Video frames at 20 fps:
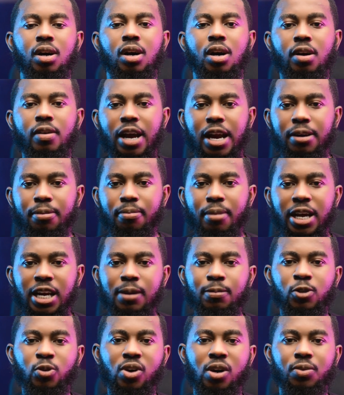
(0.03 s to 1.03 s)
All right, my
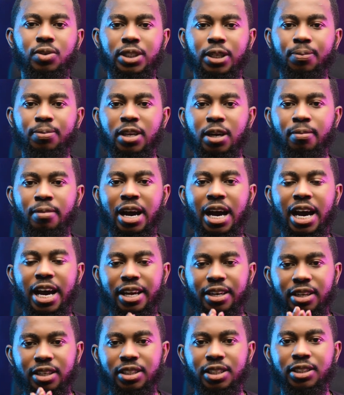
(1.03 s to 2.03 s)
name is Kwaku September,
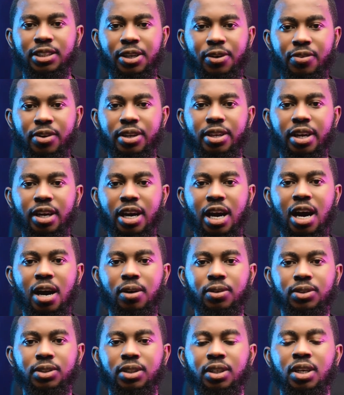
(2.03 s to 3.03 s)
and this is the Great Tech
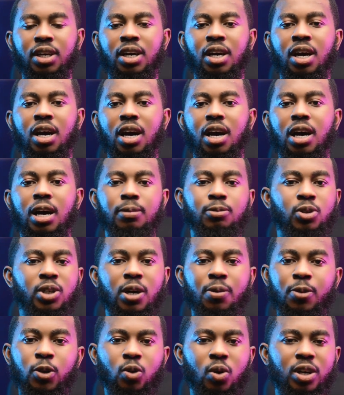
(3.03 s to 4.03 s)
House. Today
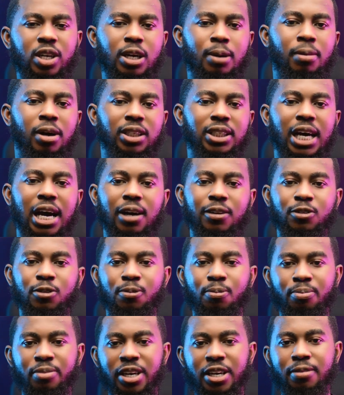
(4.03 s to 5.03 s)
we'll be talking about how to
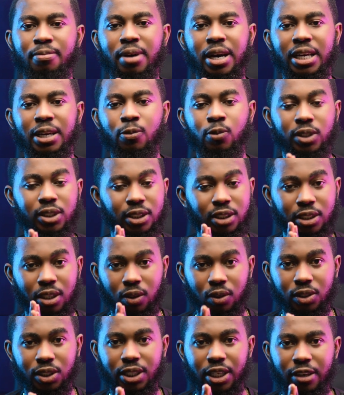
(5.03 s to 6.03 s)
make money with
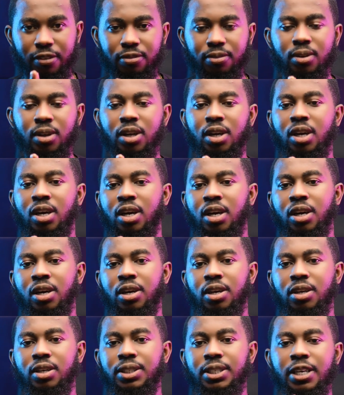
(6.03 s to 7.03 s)
Yello Save.
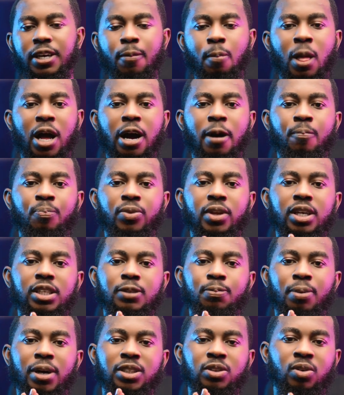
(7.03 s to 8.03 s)
You see, this
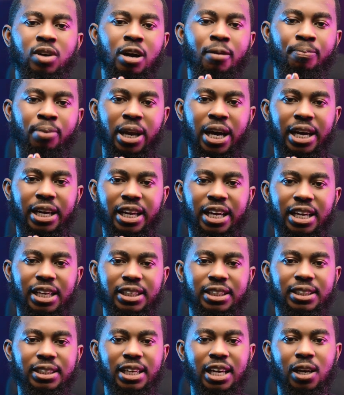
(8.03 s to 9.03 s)
particular plan
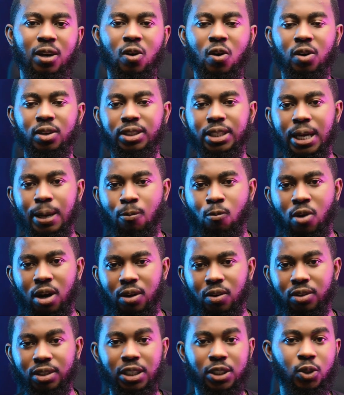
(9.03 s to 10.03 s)
is a long-term one,
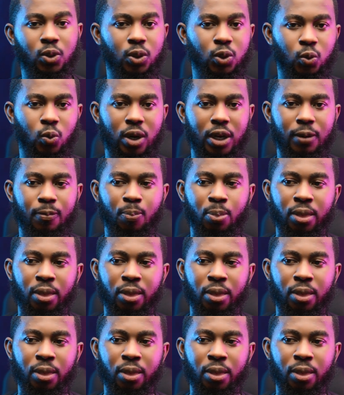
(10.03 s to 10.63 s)
not a short one.